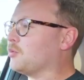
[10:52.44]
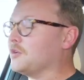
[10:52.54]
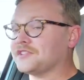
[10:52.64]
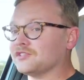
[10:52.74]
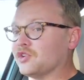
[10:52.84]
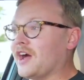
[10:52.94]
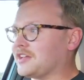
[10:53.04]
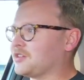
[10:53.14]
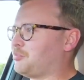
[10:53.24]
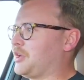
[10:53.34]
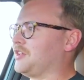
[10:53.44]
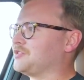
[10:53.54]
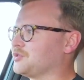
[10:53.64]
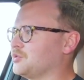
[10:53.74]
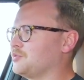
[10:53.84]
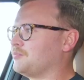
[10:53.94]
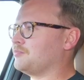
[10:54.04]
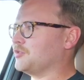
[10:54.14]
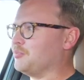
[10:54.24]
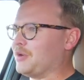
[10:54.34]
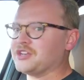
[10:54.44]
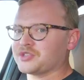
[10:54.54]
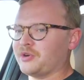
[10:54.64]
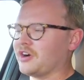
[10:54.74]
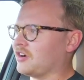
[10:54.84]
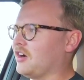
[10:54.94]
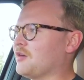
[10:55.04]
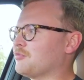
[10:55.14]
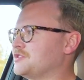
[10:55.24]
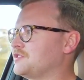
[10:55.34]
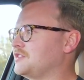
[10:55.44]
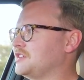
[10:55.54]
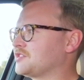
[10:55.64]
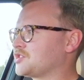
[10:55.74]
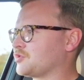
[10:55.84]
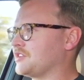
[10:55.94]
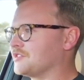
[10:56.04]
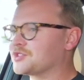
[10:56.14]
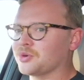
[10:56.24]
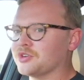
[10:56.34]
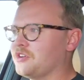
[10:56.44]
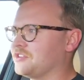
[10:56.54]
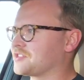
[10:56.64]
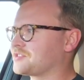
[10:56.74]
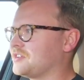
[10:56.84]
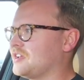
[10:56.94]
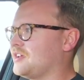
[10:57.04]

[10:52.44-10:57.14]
But what's it like compared to the benchmark hybrids of the industry, the Toyotas?